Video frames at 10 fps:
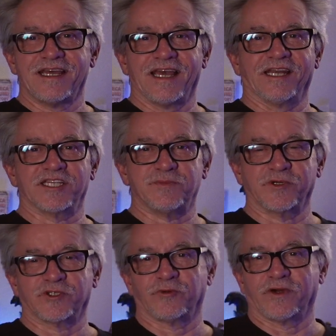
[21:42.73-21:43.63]
and it's
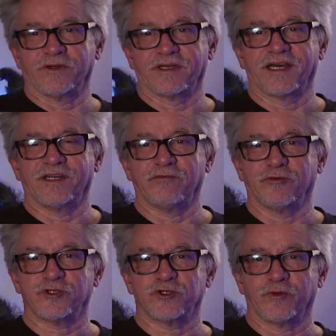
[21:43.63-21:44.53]
built around a kind of
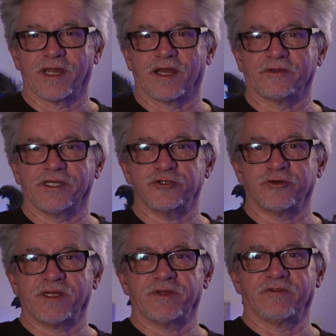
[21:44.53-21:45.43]
virtual reality
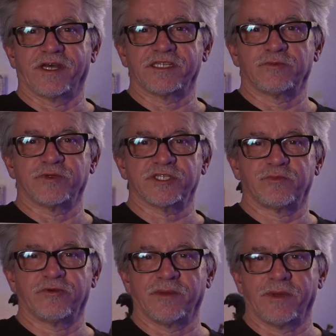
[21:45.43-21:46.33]
dream device, which is
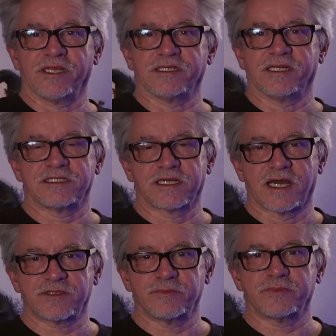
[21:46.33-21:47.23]
pretty amazing. It's got
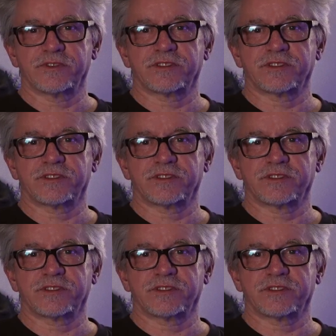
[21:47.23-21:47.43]
some,